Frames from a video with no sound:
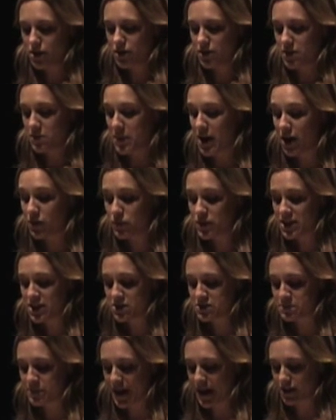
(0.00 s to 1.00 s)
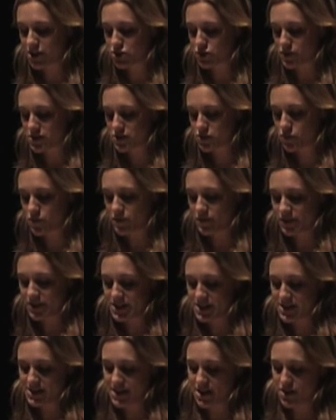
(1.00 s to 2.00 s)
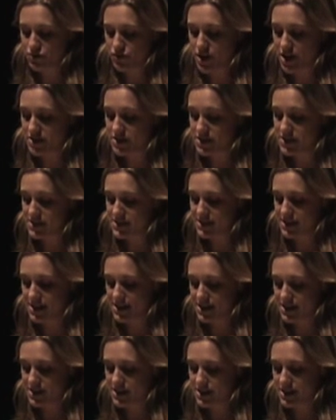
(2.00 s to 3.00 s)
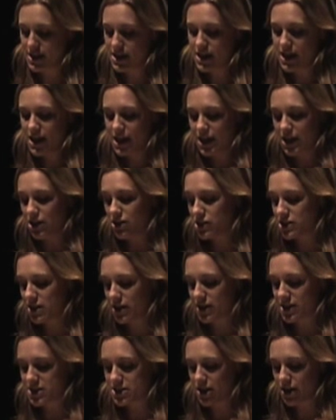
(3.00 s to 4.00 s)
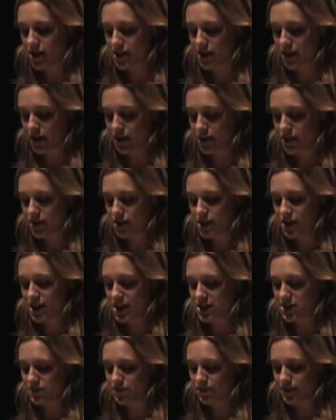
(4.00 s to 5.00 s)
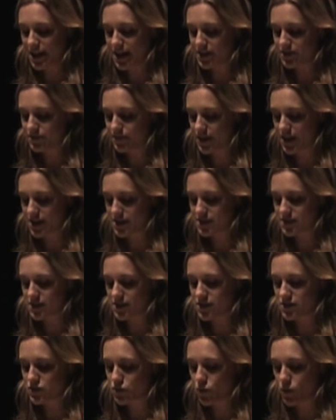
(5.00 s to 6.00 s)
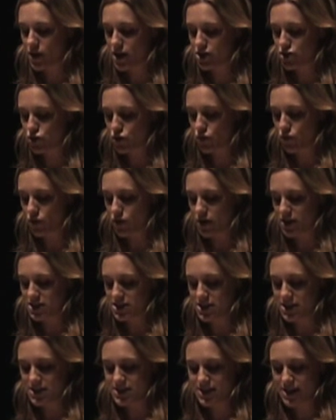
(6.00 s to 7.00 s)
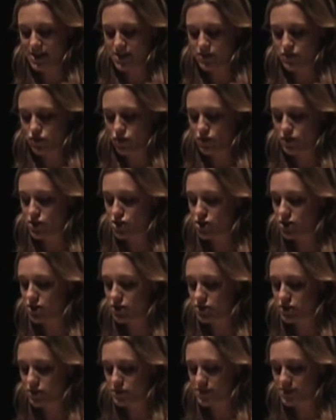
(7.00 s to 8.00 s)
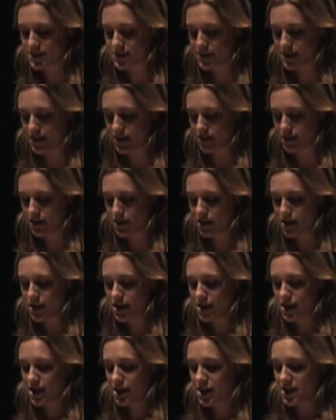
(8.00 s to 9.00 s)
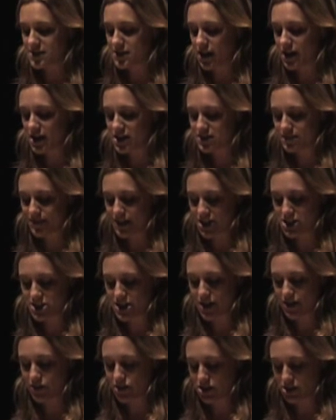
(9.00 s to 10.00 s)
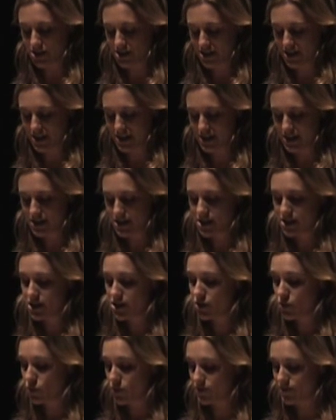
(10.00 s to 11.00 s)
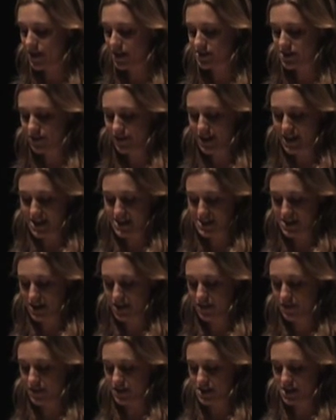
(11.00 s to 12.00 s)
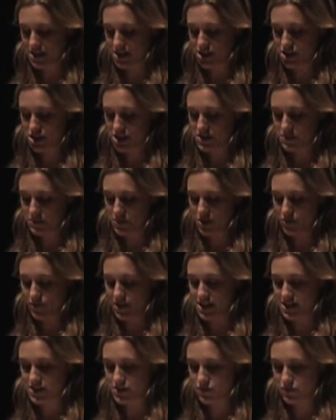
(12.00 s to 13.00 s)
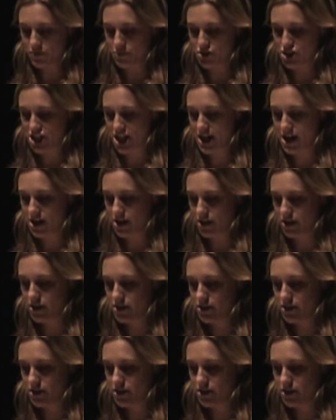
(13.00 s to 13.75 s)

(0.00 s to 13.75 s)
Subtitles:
The man with his back to us swiveled his head round and sneered. He looked like a tiger. He had a flat face, a square jaw, and an intense orange hue to his skin. His eyes flashed arrogantly. We found out later that he had just been released from jail.